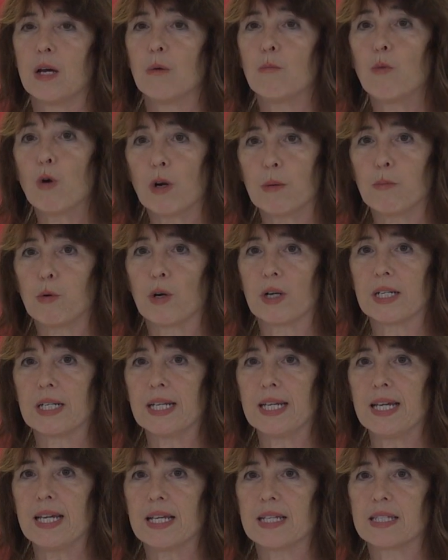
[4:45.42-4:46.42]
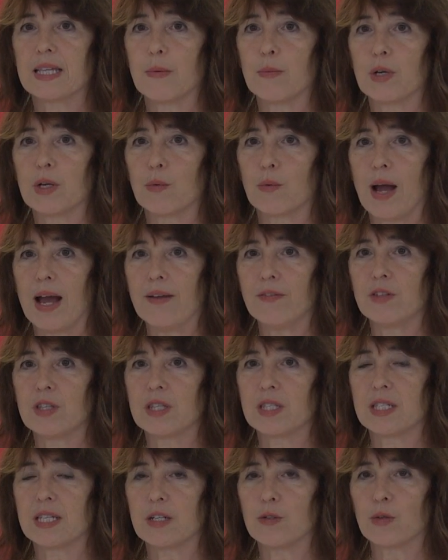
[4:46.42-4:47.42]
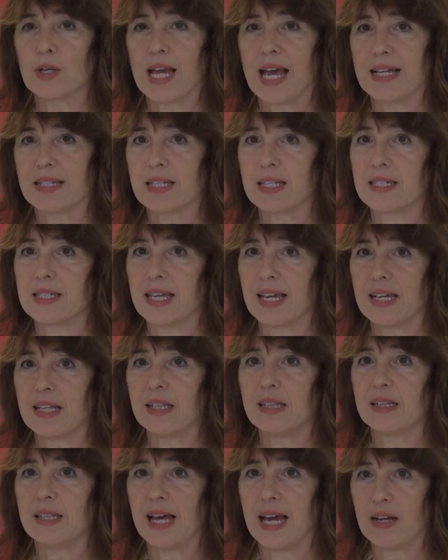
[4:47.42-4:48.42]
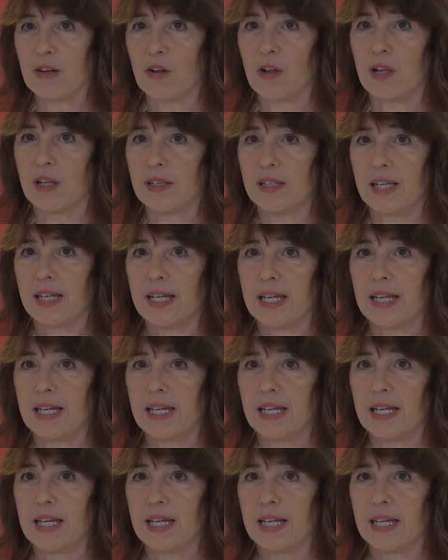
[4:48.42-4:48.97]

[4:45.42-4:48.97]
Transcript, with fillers: More importantly is that we arrive to the citric acid cycle at all.